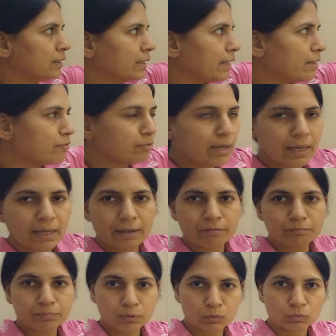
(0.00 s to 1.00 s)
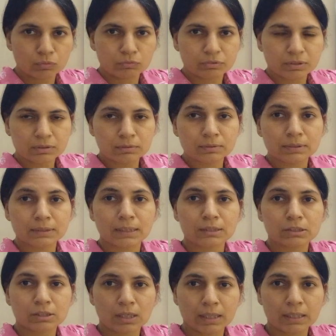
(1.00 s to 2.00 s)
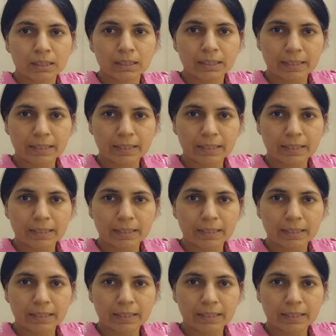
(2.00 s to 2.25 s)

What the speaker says: If I have proved that triangle